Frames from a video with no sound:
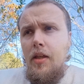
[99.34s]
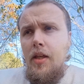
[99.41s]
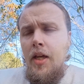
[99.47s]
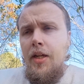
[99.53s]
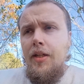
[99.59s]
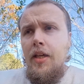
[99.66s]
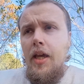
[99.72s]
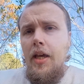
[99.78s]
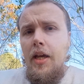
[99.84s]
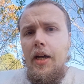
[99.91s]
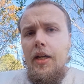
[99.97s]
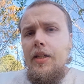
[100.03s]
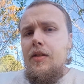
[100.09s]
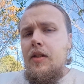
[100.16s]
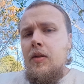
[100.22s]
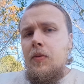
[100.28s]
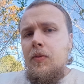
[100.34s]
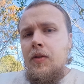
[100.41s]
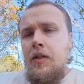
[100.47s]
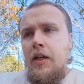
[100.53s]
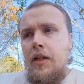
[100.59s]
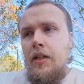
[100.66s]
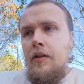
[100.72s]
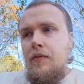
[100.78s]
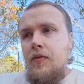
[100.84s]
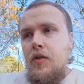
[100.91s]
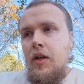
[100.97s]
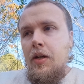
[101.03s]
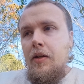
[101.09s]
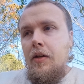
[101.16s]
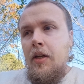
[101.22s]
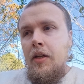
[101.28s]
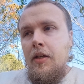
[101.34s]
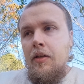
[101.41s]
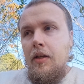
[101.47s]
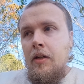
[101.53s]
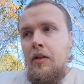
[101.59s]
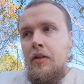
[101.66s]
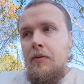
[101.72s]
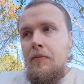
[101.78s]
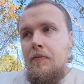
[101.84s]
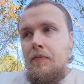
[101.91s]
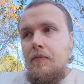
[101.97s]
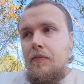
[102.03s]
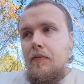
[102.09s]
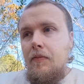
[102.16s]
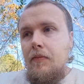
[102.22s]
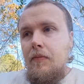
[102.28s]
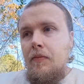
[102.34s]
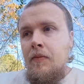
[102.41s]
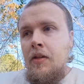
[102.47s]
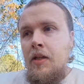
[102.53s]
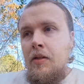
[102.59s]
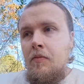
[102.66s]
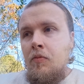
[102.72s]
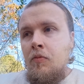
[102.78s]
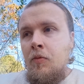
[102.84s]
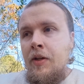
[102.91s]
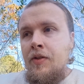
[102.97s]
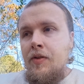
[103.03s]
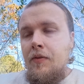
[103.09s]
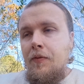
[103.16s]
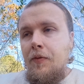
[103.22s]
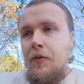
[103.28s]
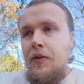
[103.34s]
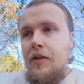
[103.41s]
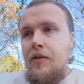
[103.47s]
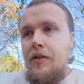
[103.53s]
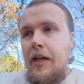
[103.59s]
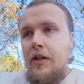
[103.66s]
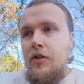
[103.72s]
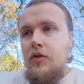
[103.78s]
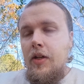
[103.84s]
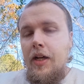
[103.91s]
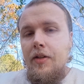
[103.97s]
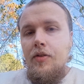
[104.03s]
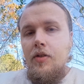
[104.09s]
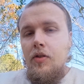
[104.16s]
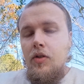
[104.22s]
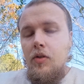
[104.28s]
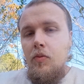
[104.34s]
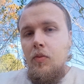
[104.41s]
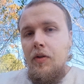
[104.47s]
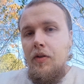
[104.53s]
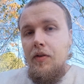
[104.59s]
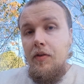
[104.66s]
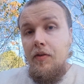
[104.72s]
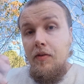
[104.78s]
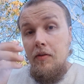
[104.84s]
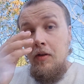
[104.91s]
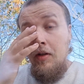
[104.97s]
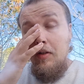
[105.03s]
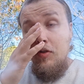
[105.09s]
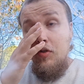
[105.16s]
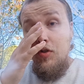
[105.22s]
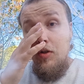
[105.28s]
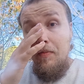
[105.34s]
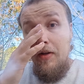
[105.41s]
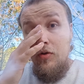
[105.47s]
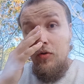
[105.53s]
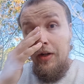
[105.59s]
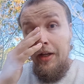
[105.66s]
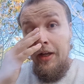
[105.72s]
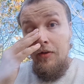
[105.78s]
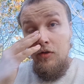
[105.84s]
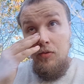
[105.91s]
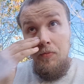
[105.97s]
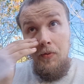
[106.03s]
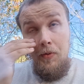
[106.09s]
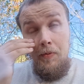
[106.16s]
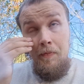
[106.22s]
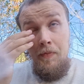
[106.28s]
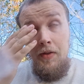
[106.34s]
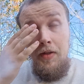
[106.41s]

and ki is equal to -j. And the reason for this actually has to do with geometric algebra,